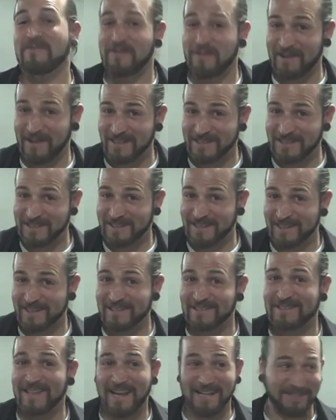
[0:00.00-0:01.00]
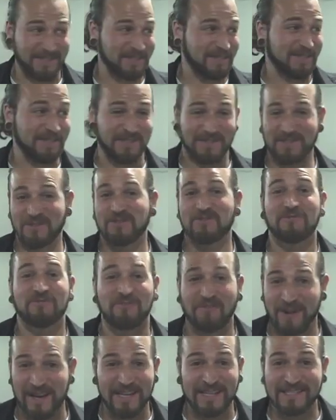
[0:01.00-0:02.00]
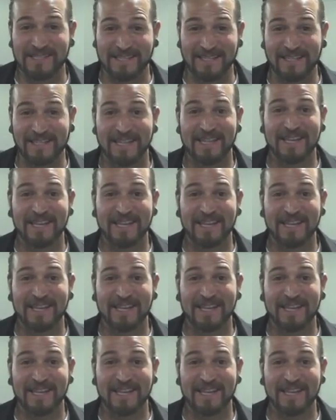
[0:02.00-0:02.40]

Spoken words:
for us. That's just crazy.